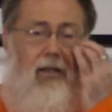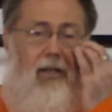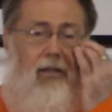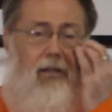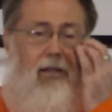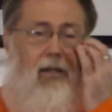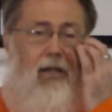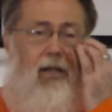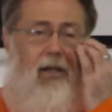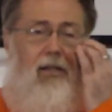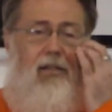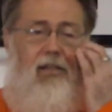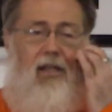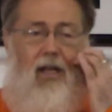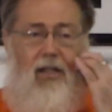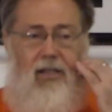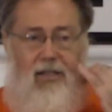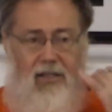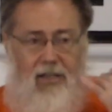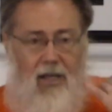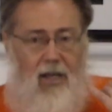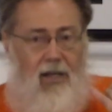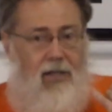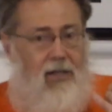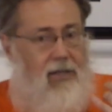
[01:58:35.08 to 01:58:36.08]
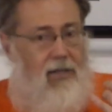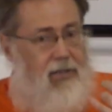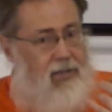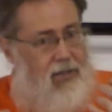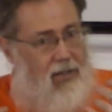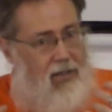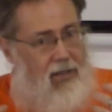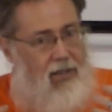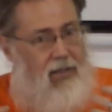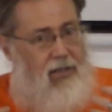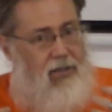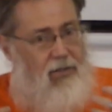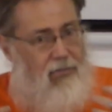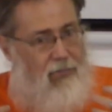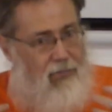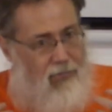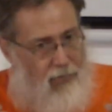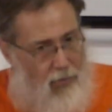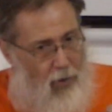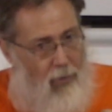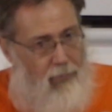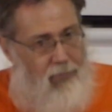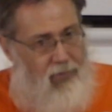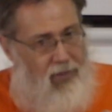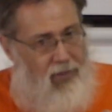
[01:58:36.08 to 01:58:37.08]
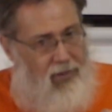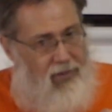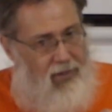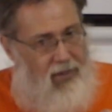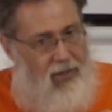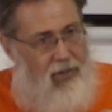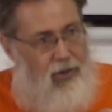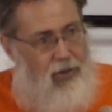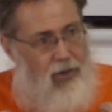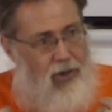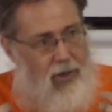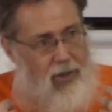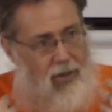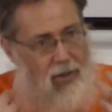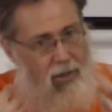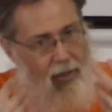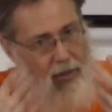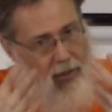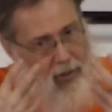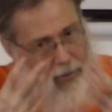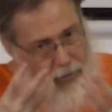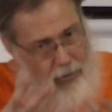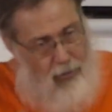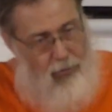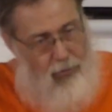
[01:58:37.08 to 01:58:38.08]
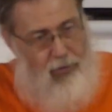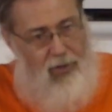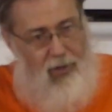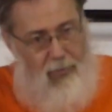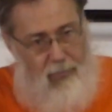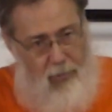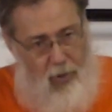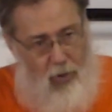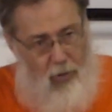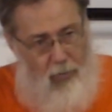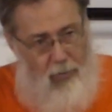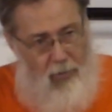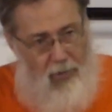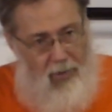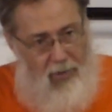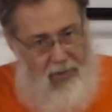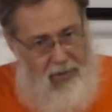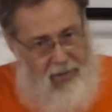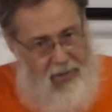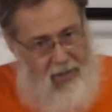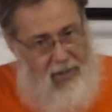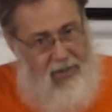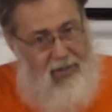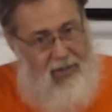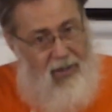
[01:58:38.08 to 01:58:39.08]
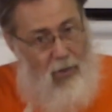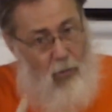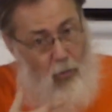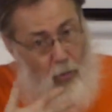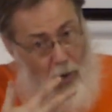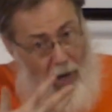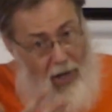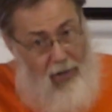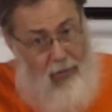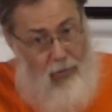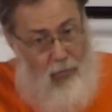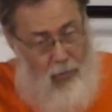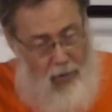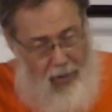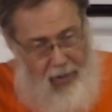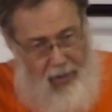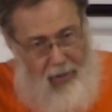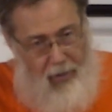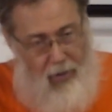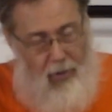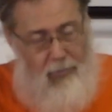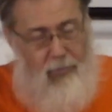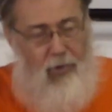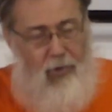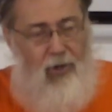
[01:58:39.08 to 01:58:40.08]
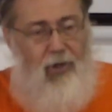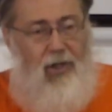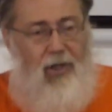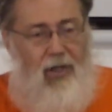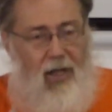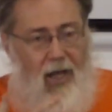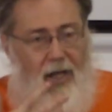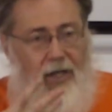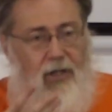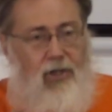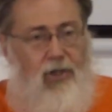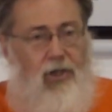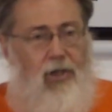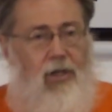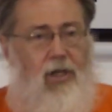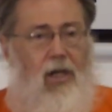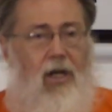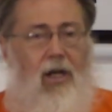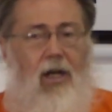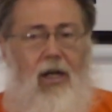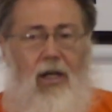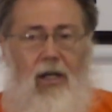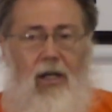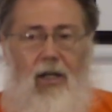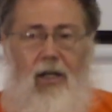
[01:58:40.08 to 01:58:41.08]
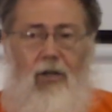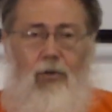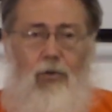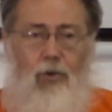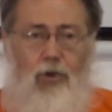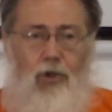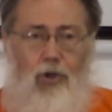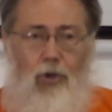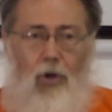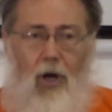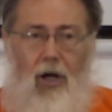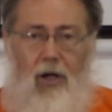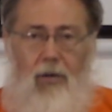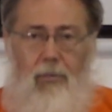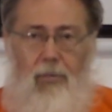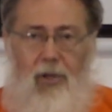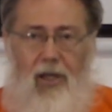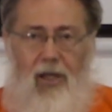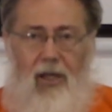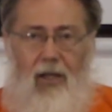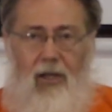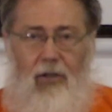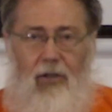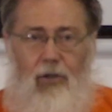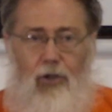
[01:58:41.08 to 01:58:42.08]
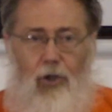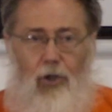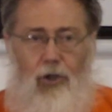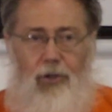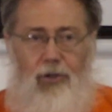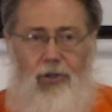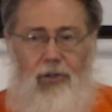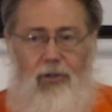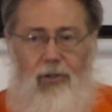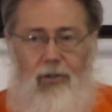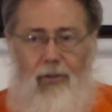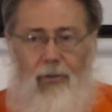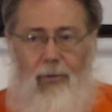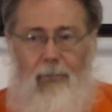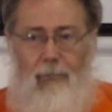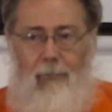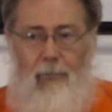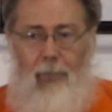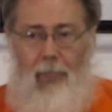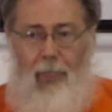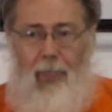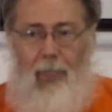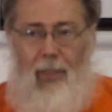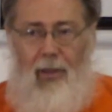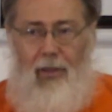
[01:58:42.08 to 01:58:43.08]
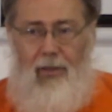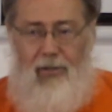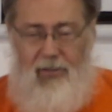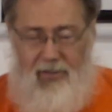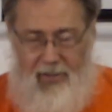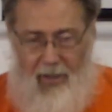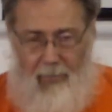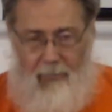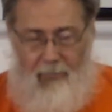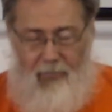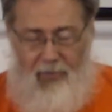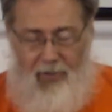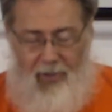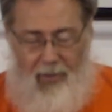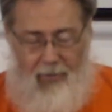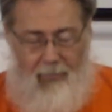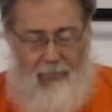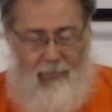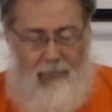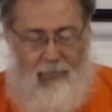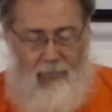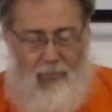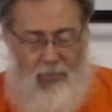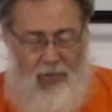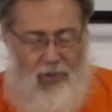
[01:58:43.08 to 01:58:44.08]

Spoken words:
And satsangs is from the teacher to the pupils. It's a one-way communication in which you are being taught something.